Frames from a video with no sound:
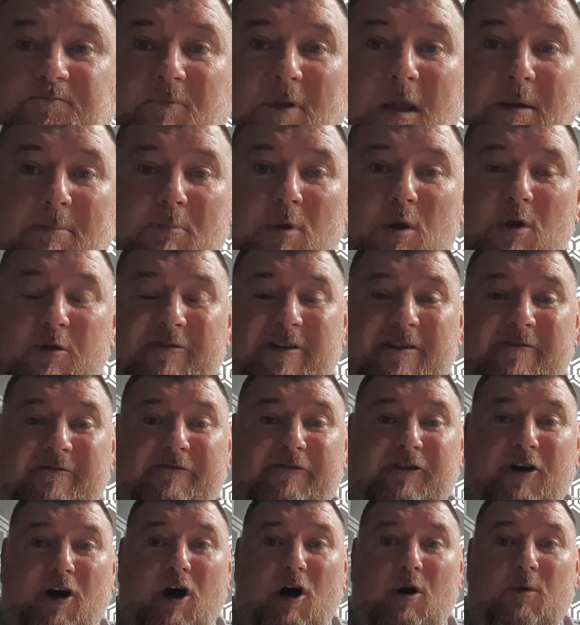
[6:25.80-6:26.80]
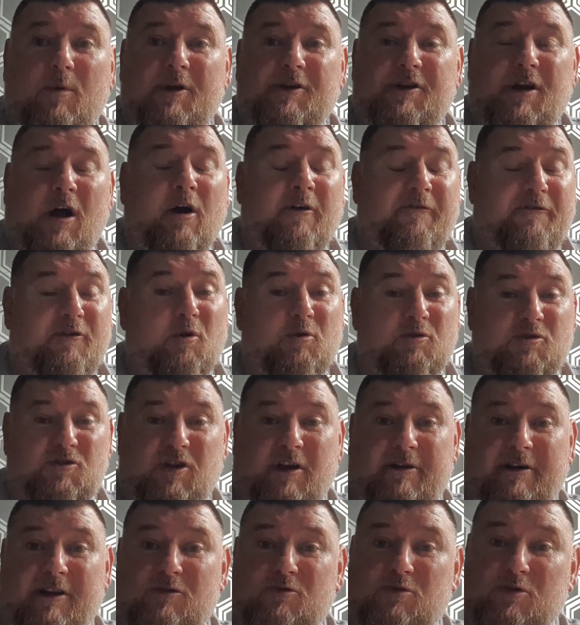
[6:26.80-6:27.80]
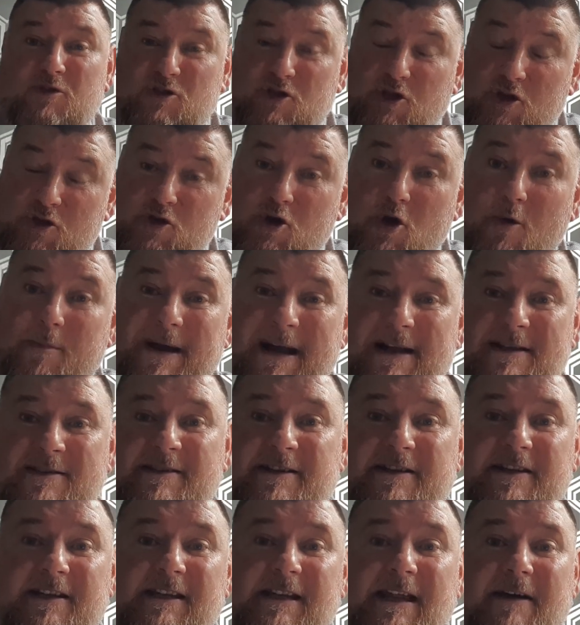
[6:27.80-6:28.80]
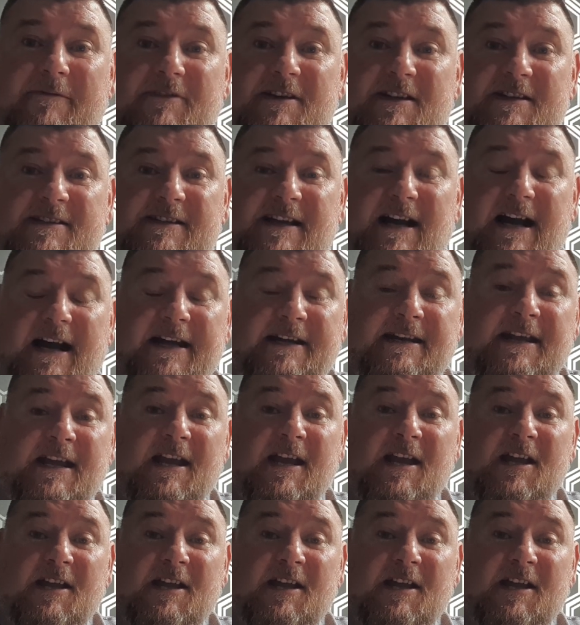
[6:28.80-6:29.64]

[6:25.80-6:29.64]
Moving forward, let's just go back to the 11-a-side.